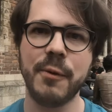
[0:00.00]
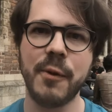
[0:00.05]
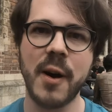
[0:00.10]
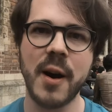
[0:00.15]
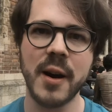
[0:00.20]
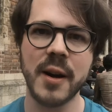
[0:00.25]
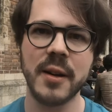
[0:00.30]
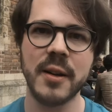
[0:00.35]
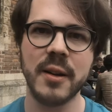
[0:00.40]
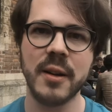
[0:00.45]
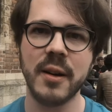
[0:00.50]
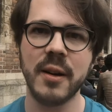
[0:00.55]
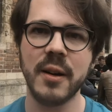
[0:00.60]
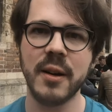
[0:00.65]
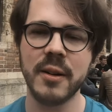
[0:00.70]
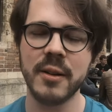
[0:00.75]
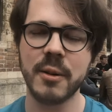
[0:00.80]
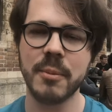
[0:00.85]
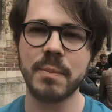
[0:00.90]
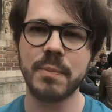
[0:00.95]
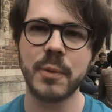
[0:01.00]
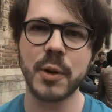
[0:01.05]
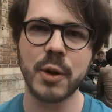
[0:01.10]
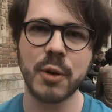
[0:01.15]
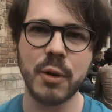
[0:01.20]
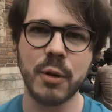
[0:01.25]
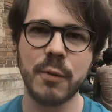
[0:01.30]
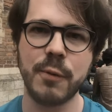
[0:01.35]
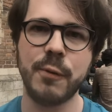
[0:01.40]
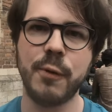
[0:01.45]
find the
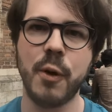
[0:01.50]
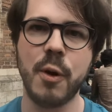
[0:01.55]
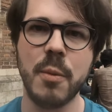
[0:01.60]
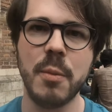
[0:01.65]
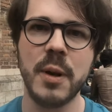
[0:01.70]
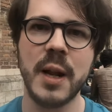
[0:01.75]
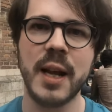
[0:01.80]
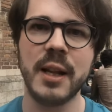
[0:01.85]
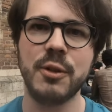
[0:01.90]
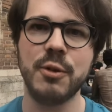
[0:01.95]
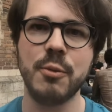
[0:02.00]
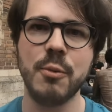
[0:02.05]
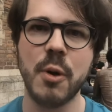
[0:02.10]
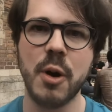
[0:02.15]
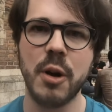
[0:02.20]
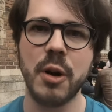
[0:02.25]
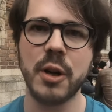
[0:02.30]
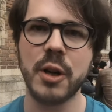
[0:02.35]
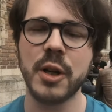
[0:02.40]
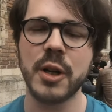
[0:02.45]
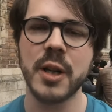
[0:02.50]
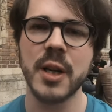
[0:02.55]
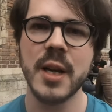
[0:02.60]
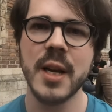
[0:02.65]
good formula to work.